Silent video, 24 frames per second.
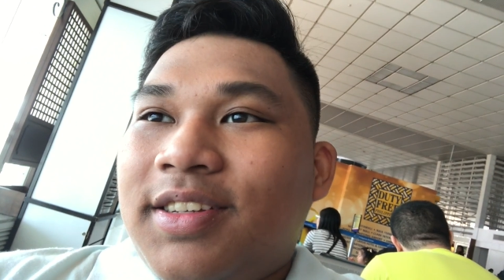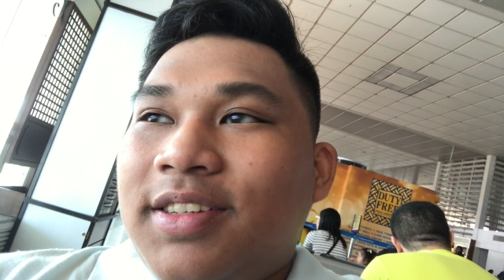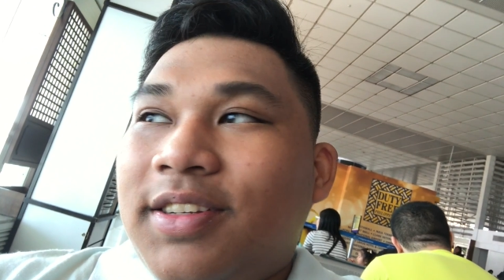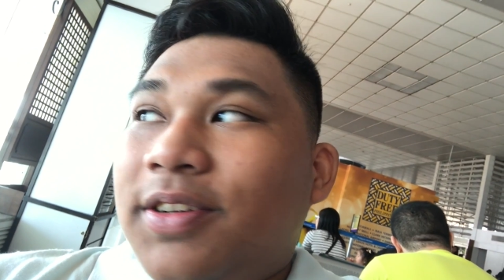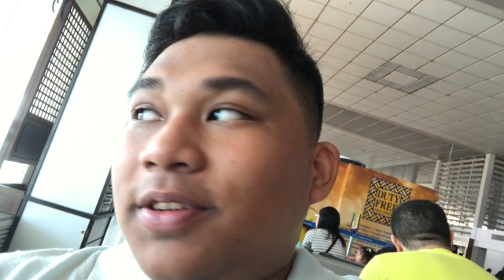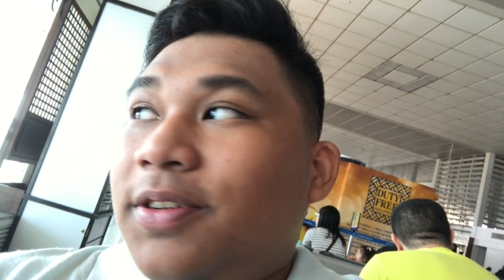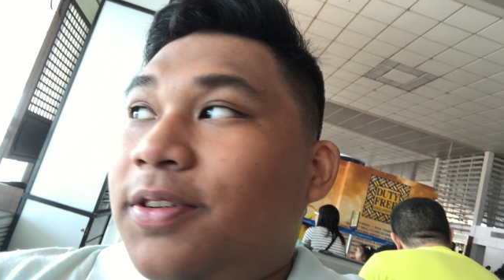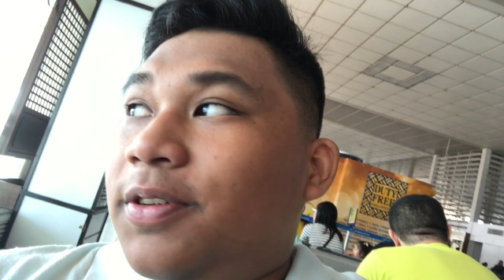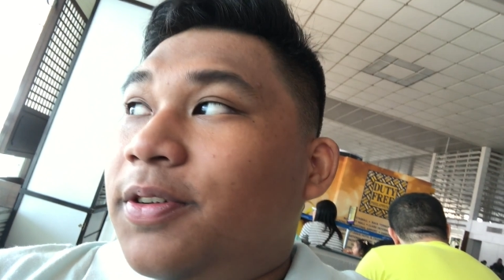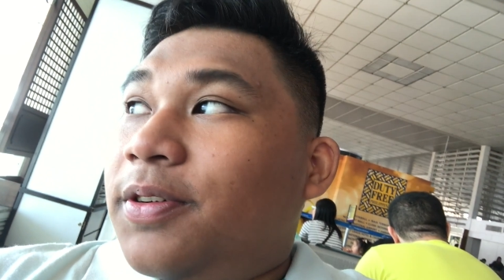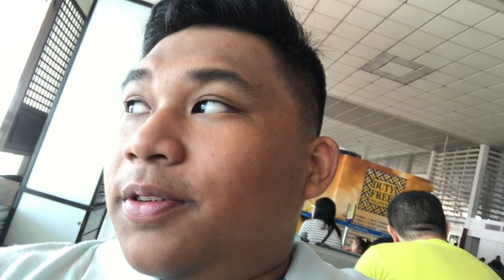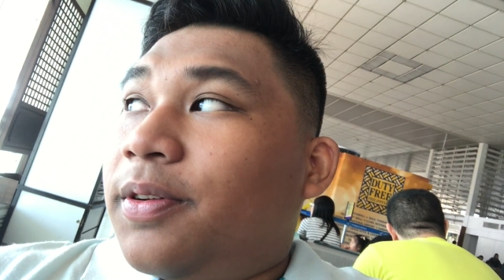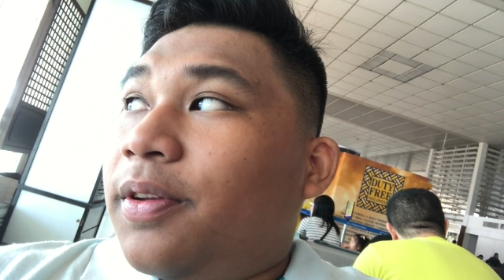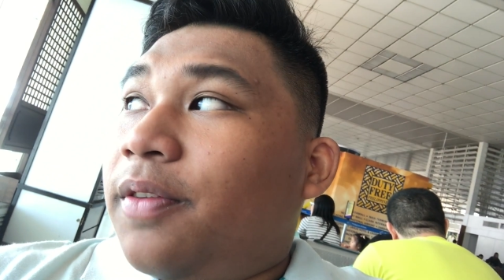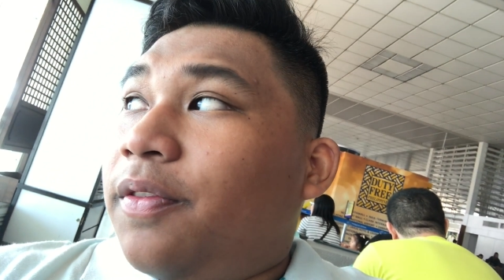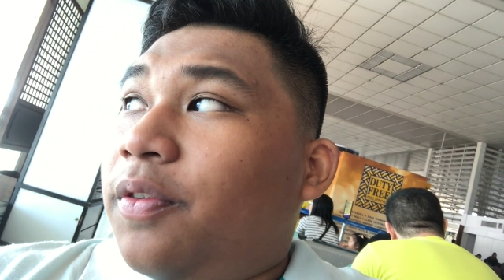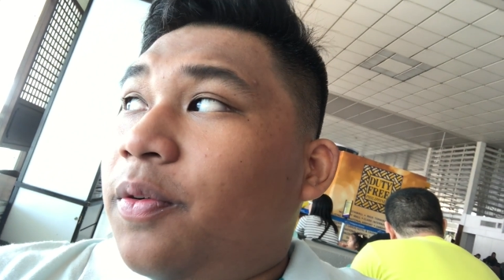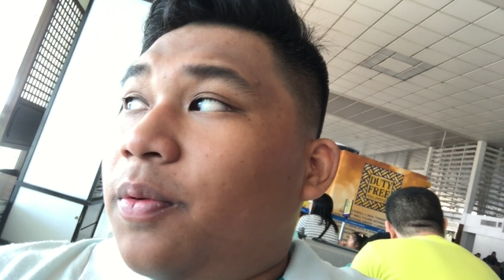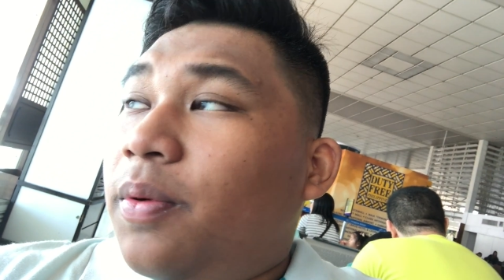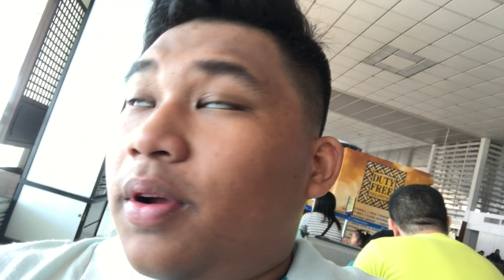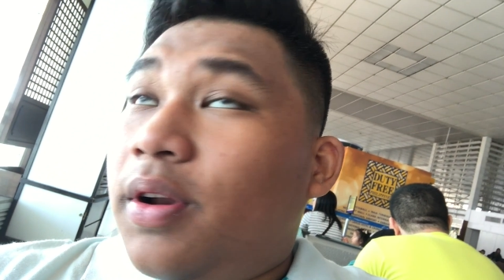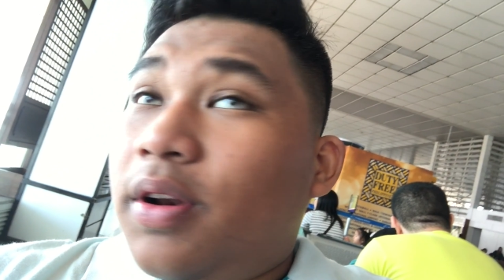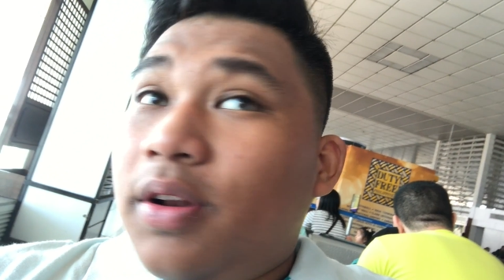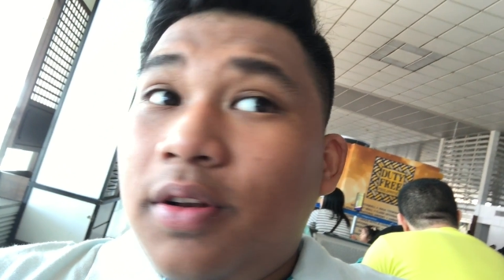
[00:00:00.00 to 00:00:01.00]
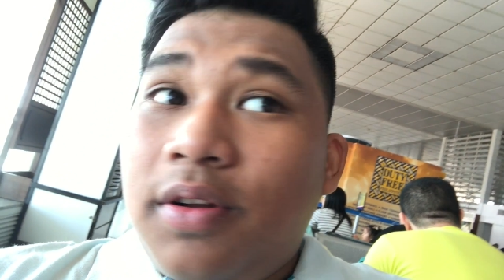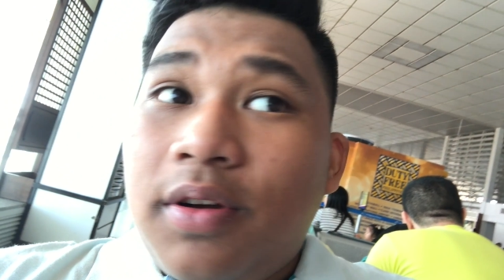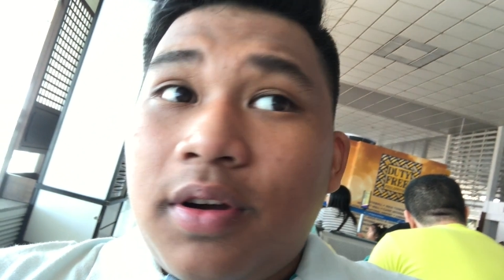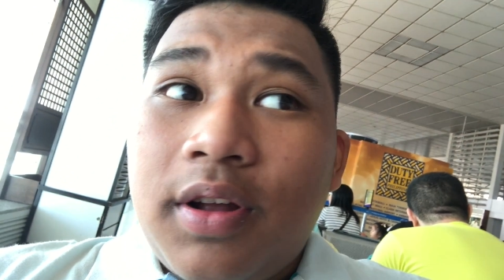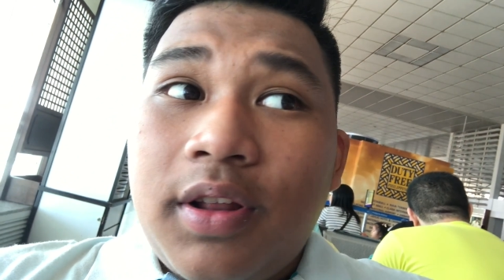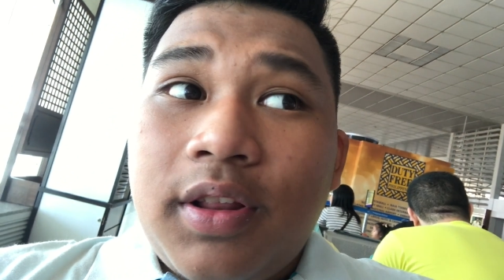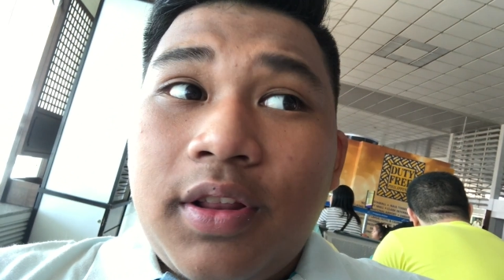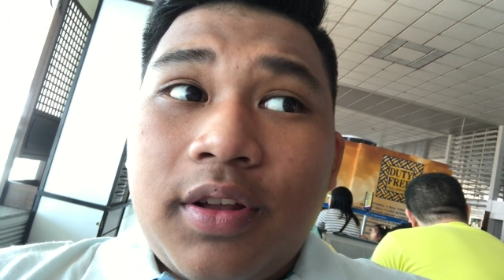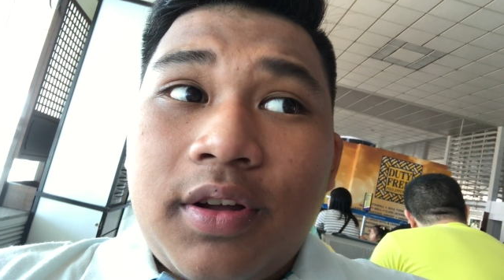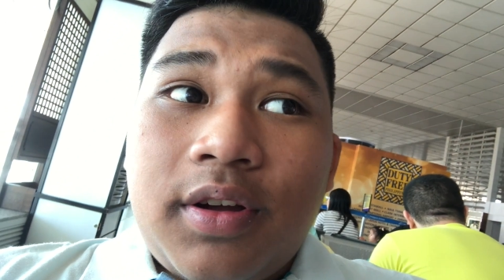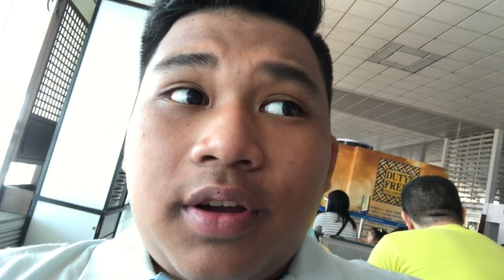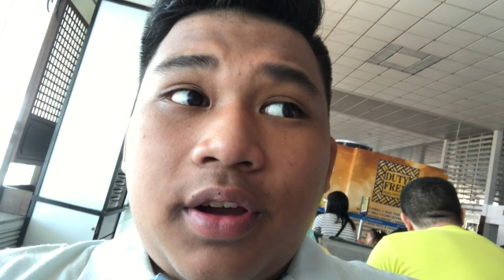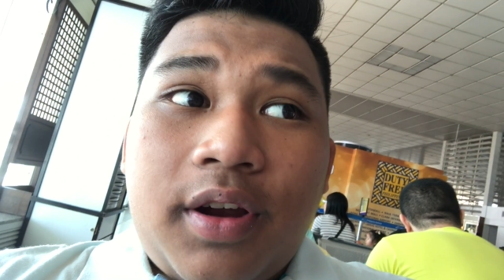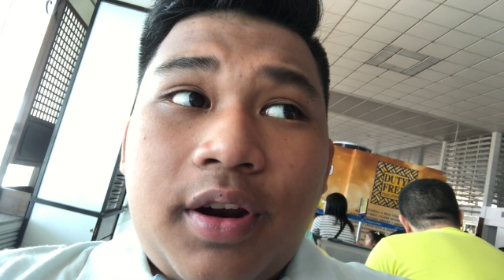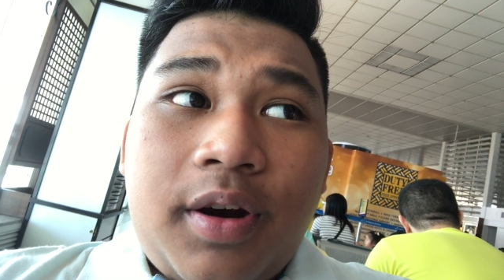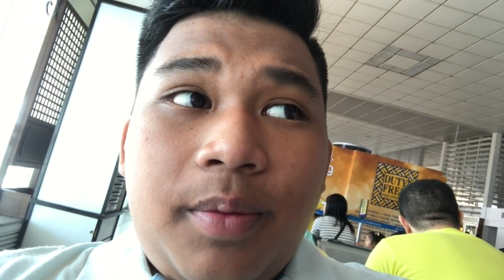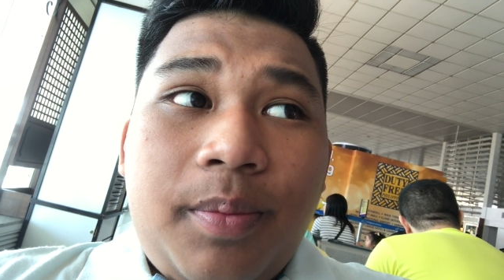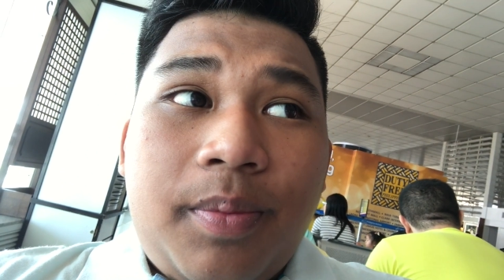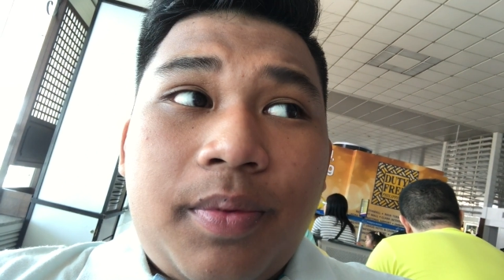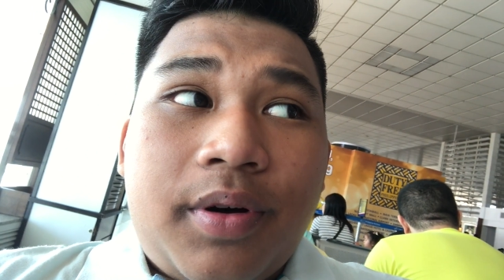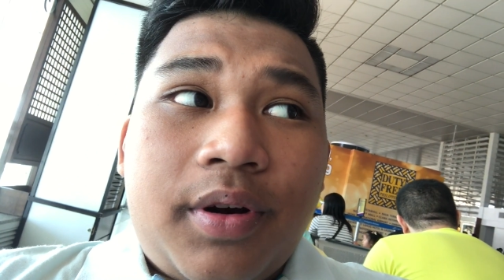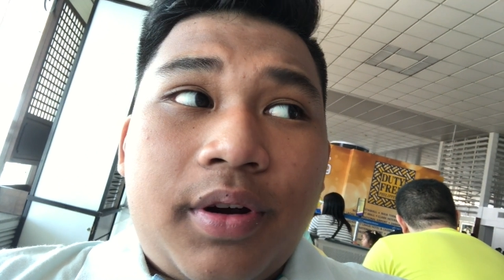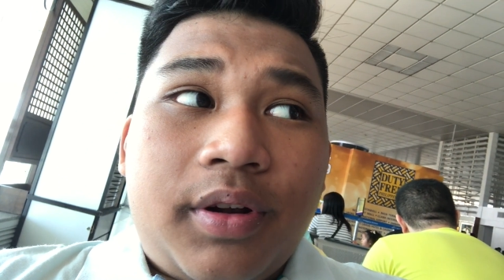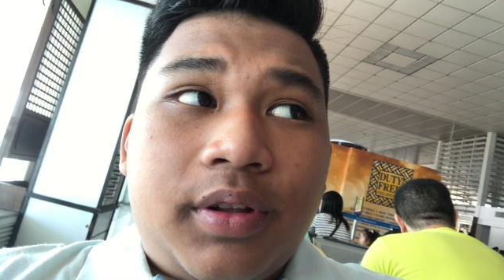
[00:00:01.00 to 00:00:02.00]
So if you want to look at the
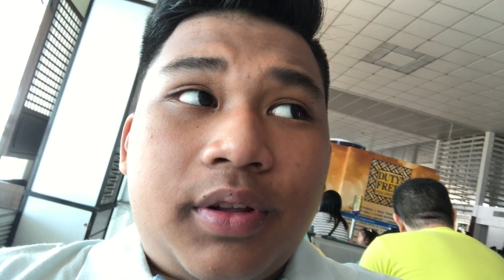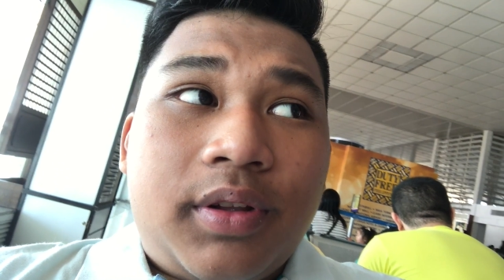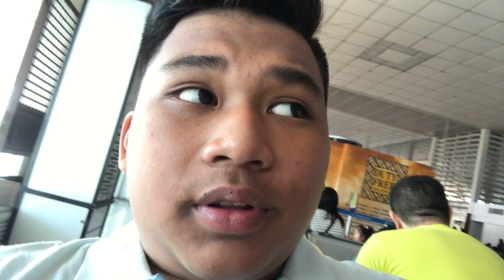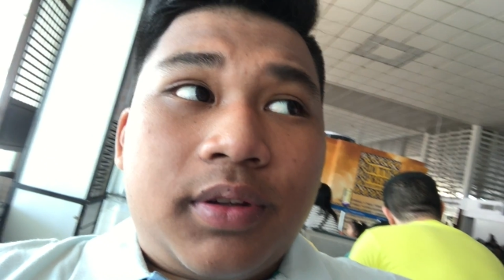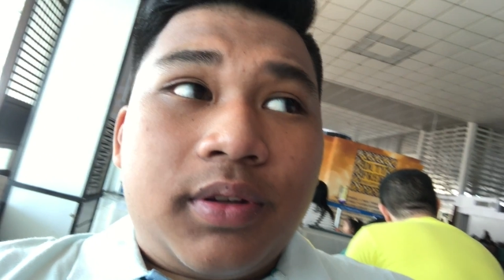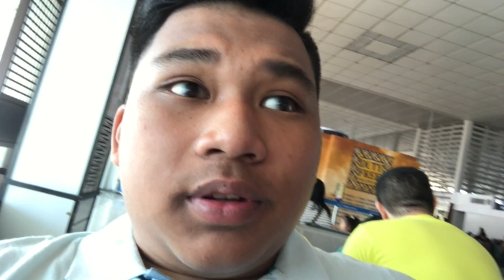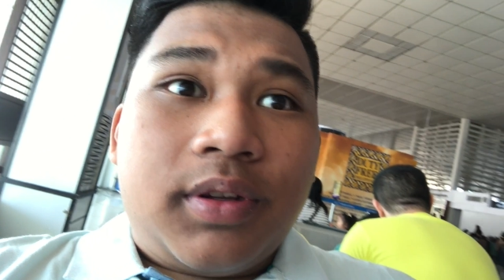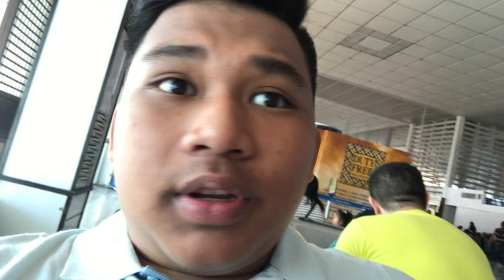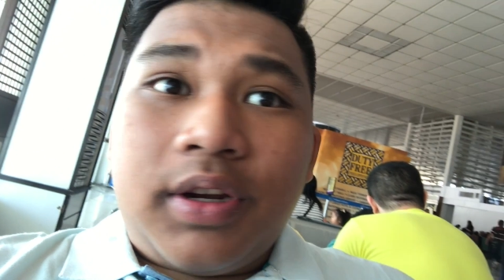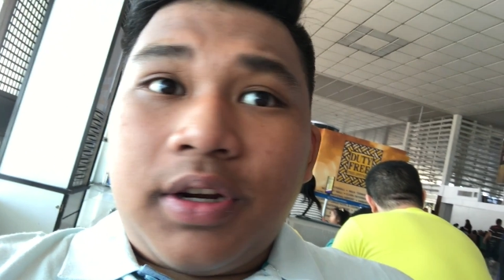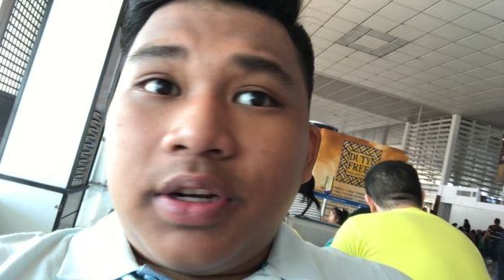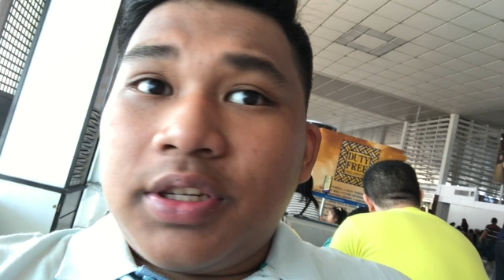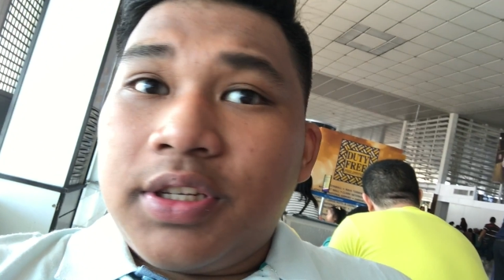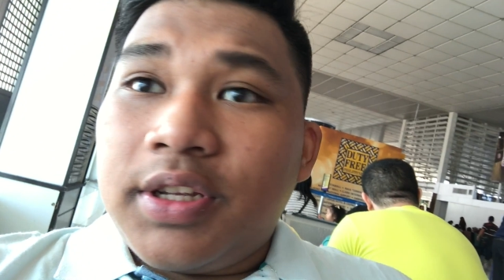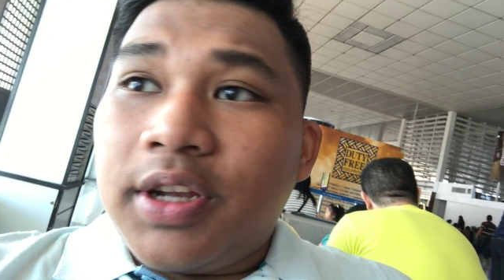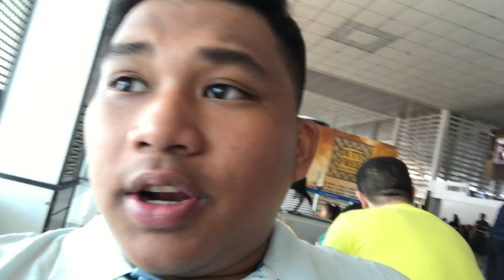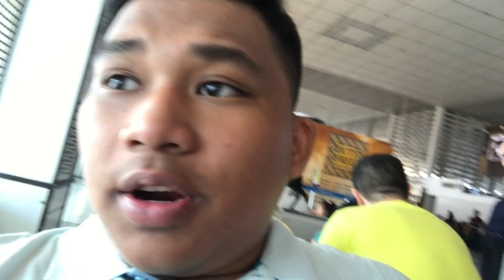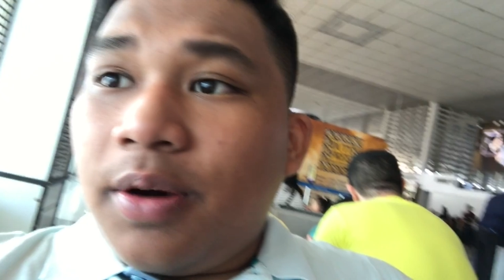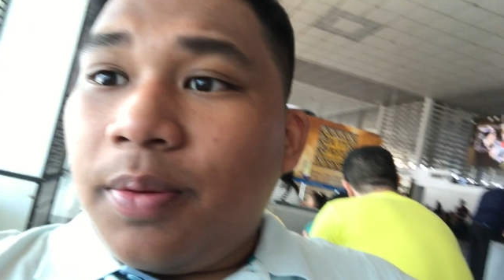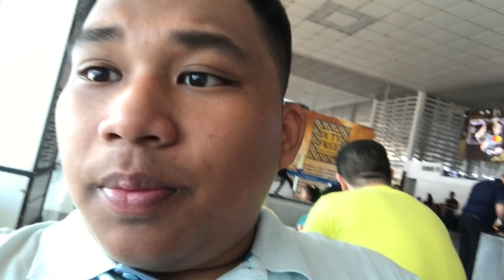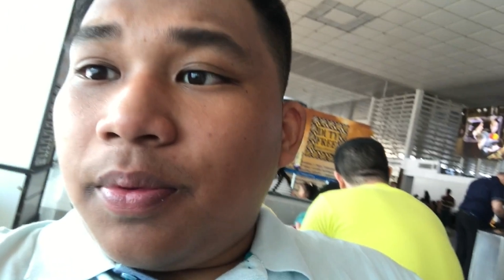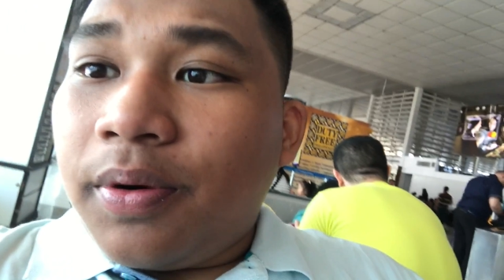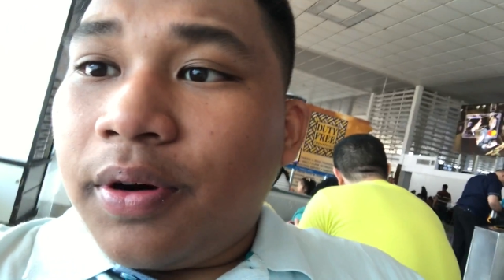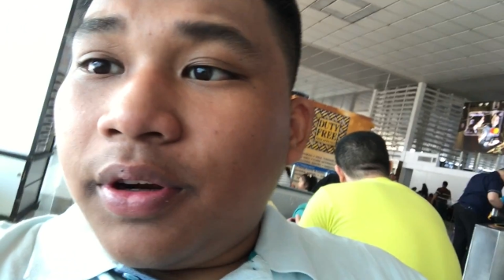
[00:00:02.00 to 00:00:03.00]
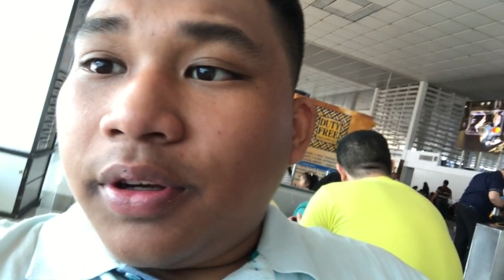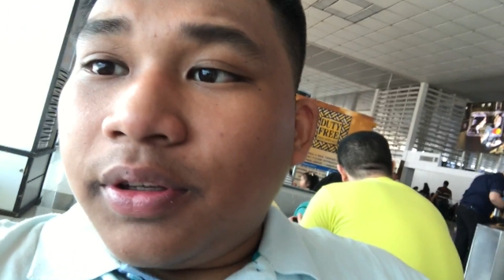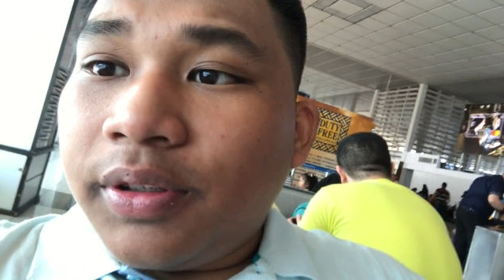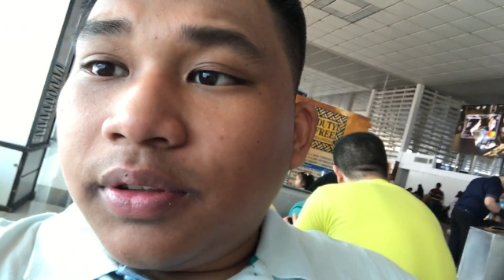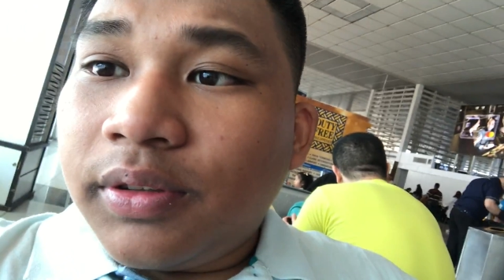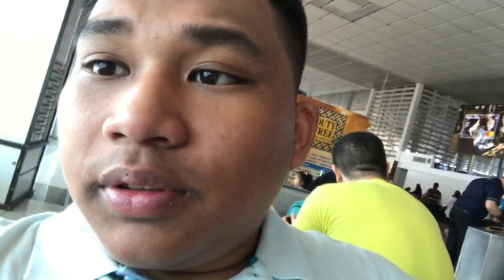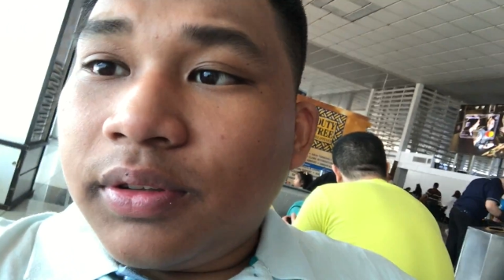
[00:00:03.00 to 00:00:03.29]
airport, here's the airport.